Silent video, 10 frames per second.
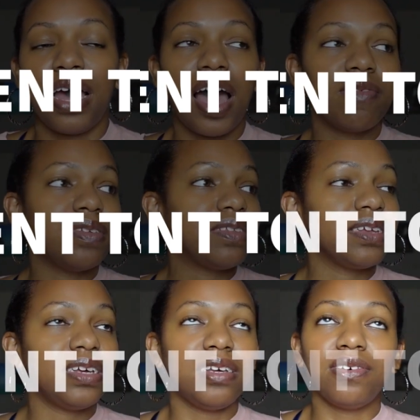
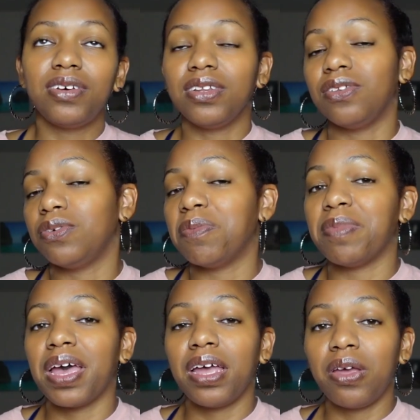Obviously, you can do it
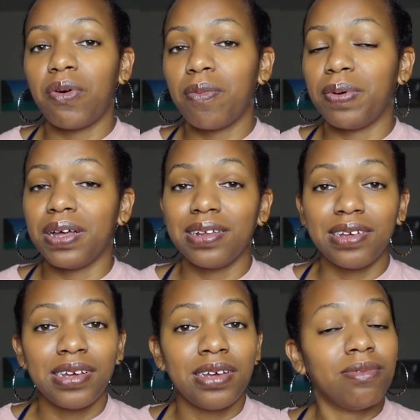manual, but
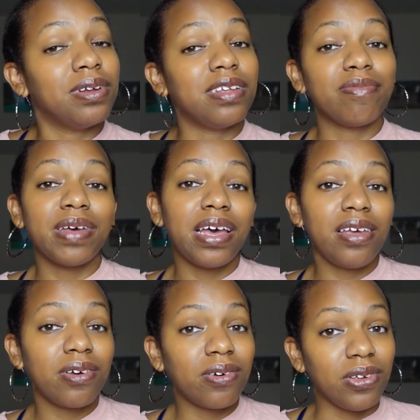when it's
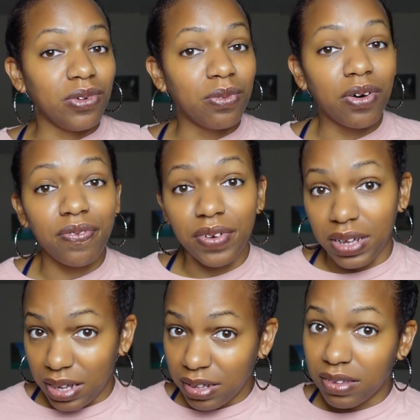manual, you will
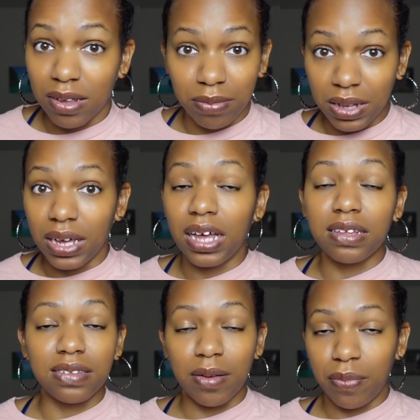forget something
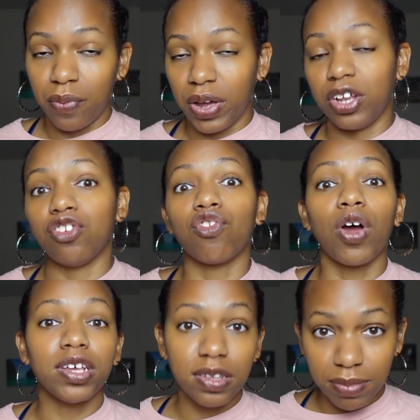at some point.
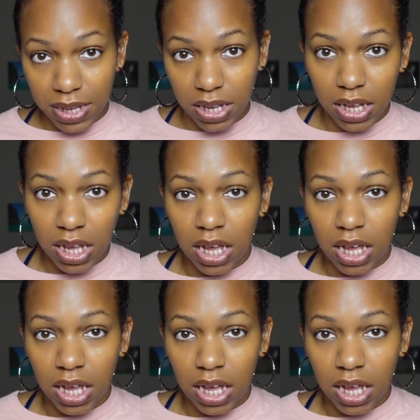Trust me.